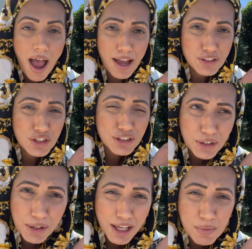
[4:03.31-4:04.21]
and she's
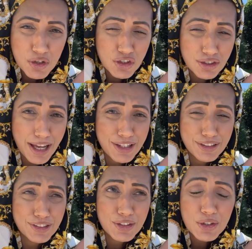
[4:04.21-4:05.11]
looking at me, she's like,
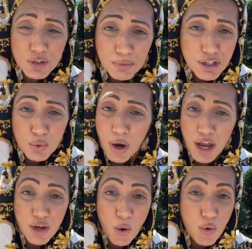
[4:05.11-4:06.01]
excuse me, do I
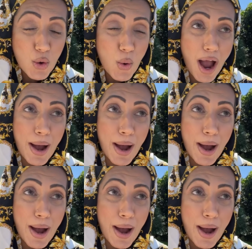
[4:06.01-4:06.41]
know you?